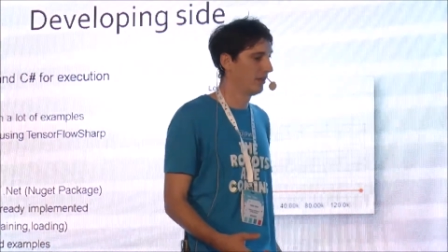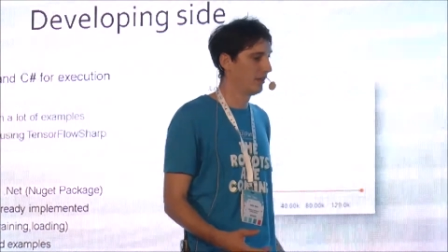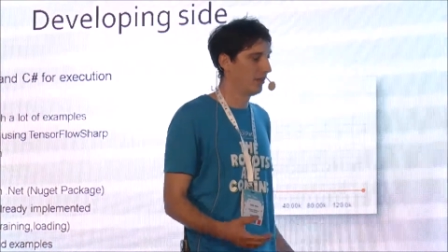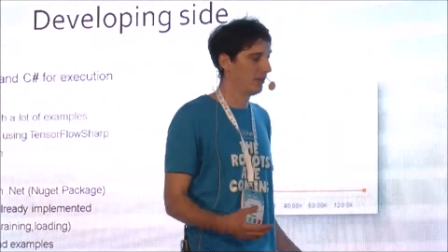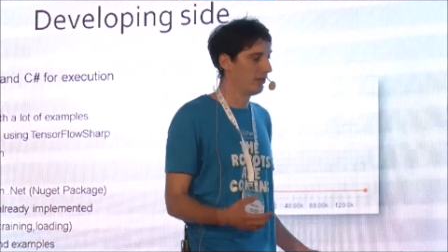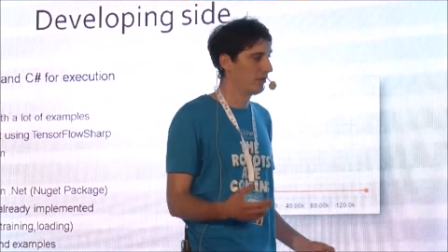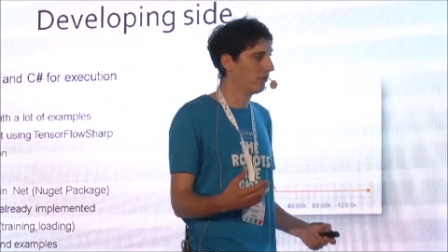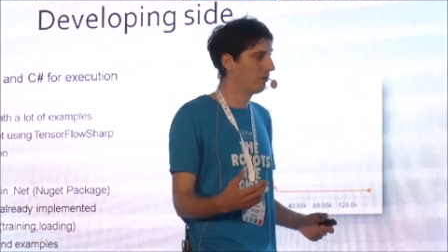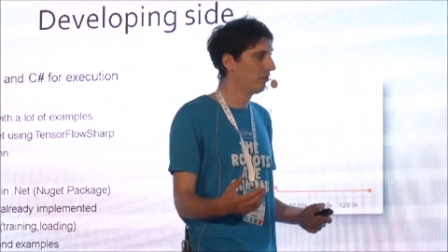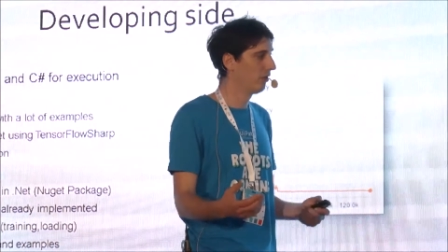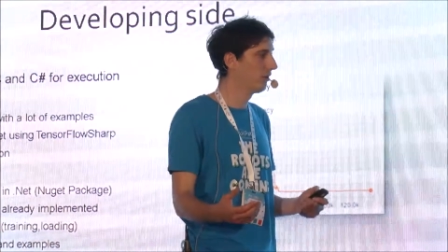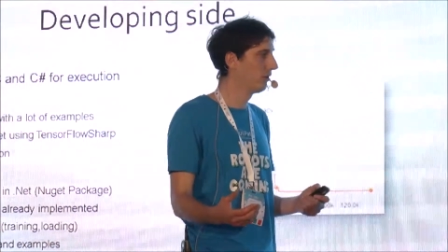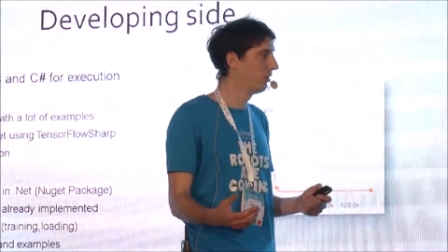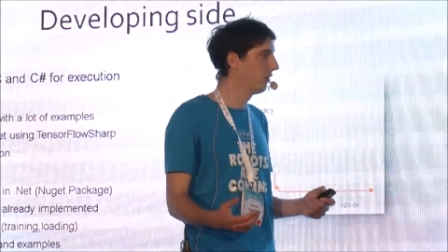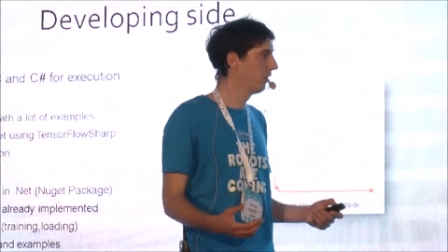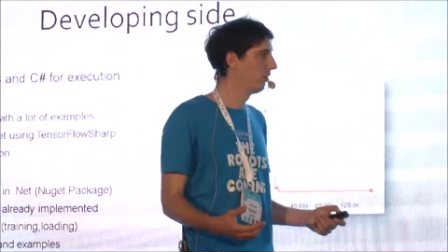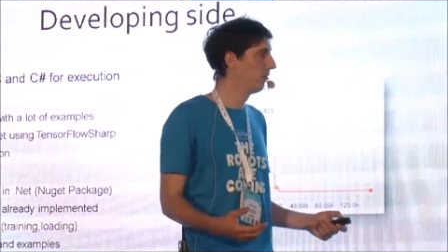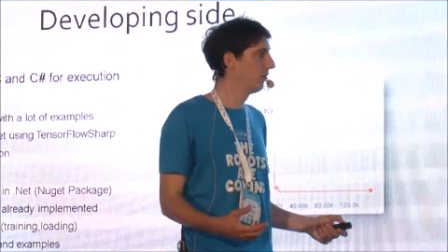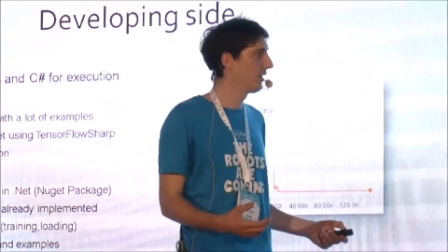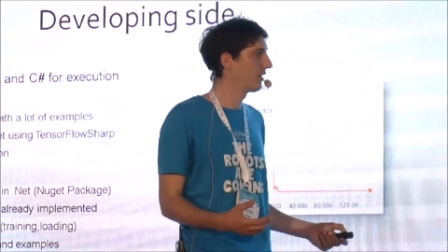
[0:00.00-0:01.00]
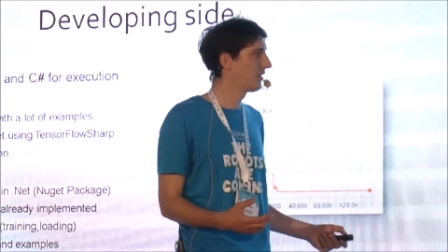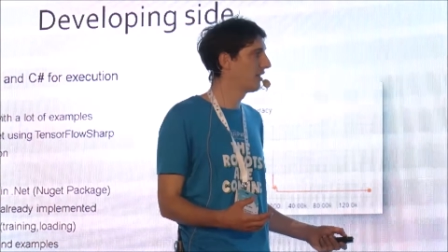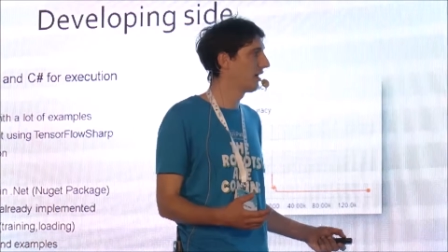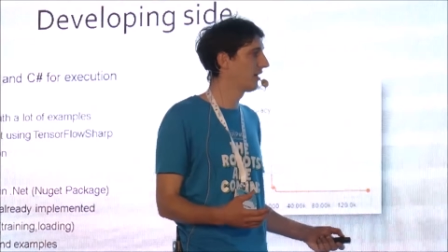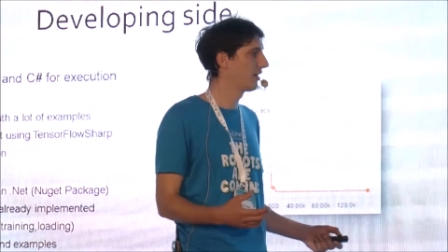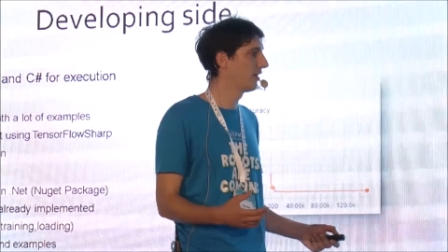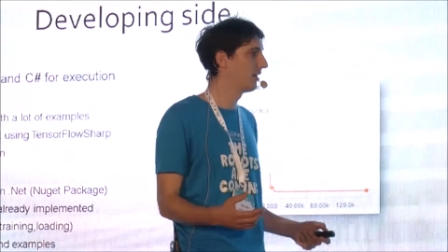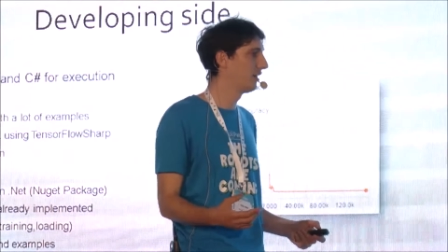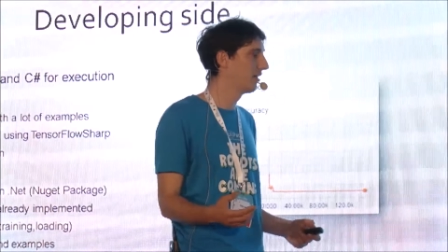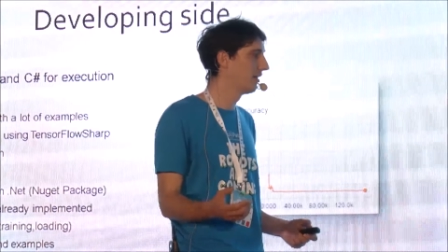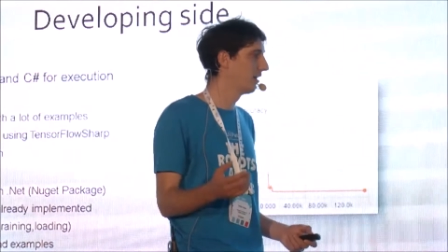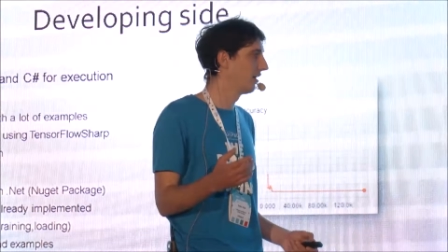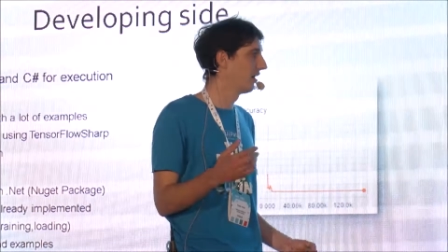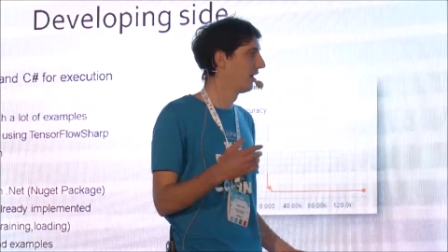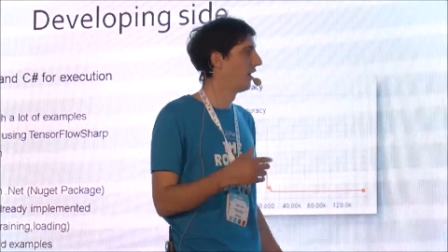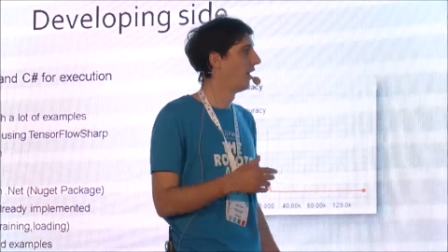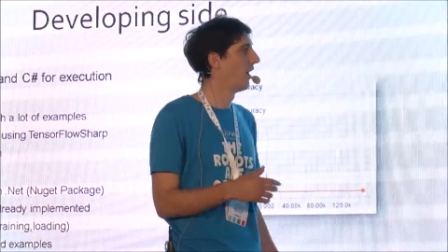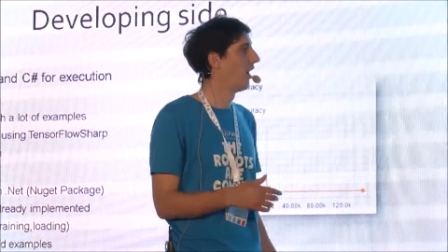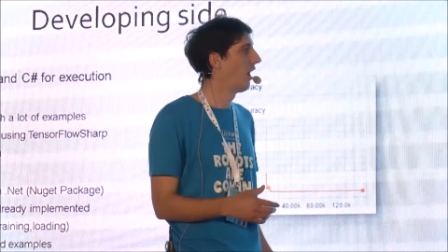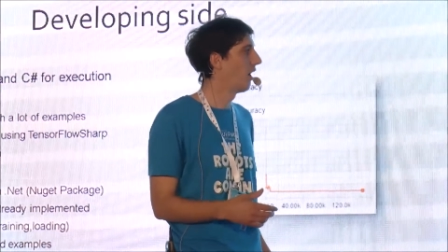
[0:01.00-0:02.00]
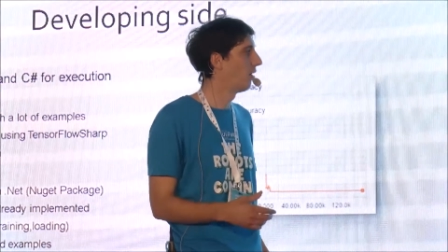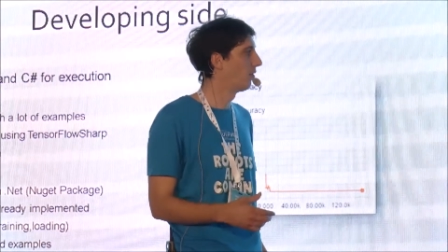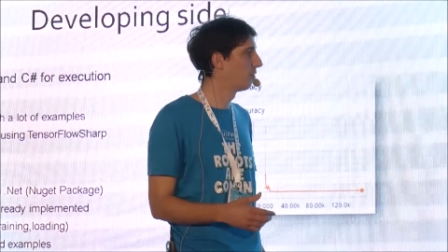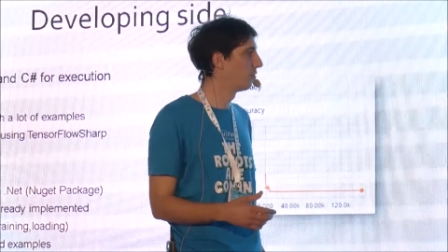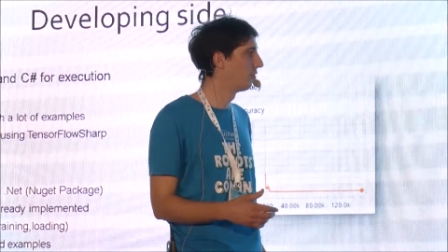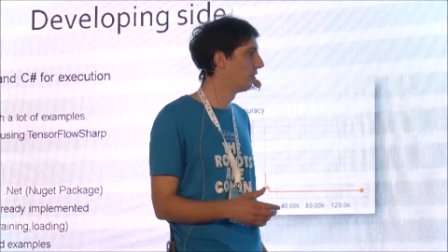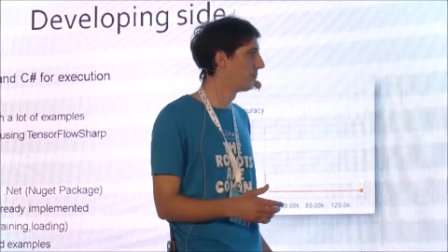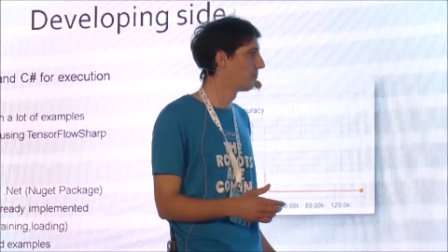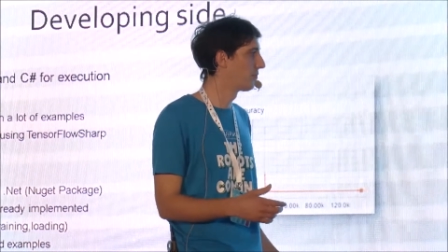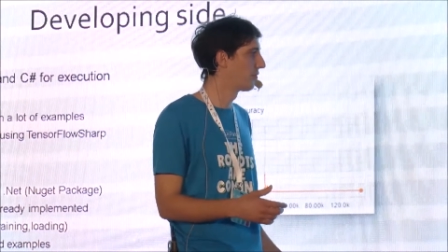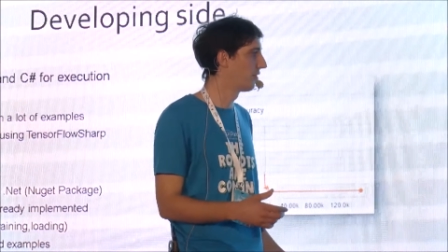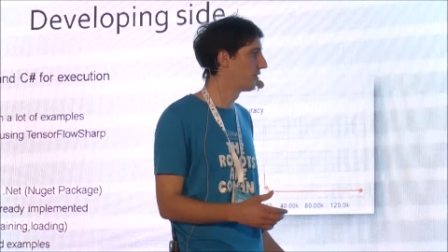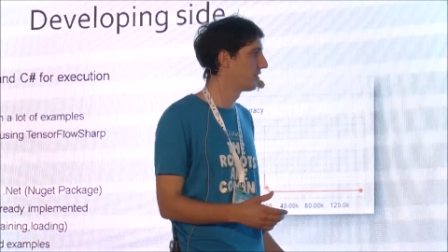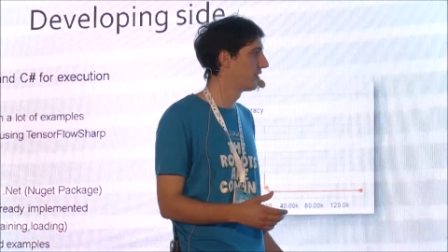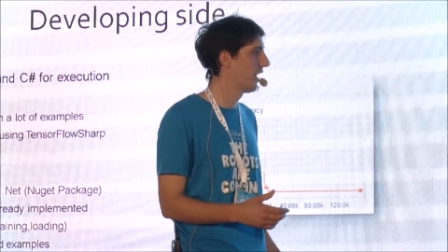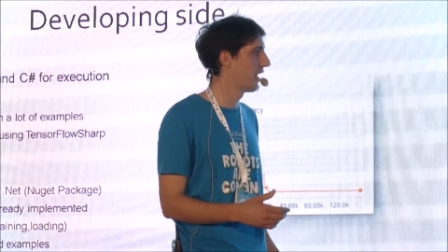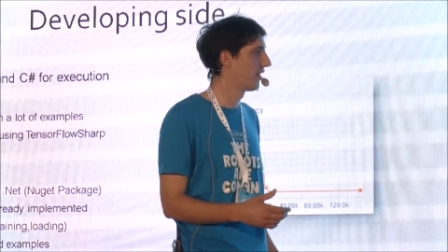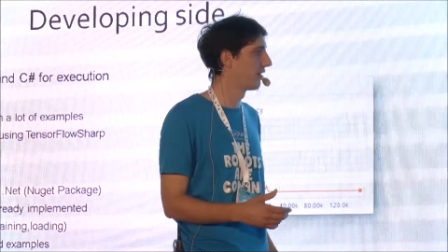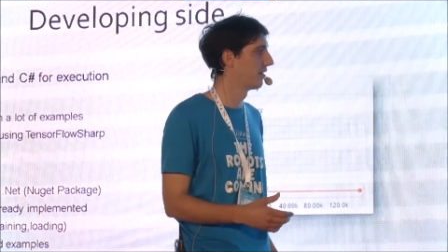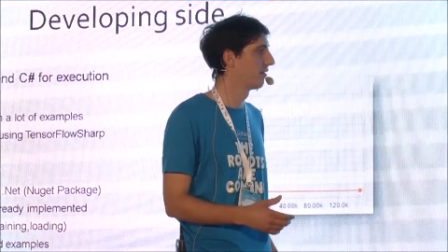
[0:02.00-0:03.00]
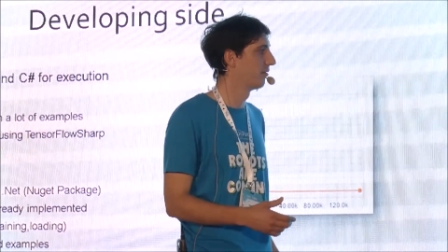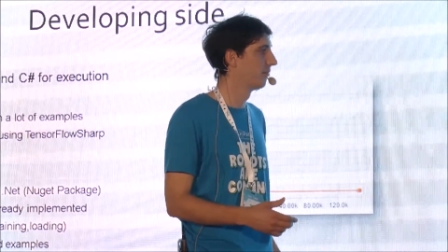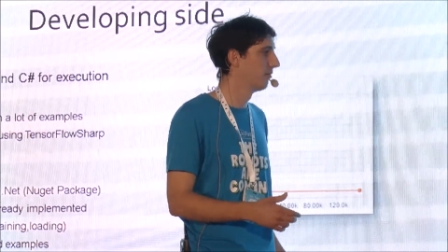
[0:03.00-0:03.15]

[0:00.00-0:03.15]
You don't know exactly how to approach that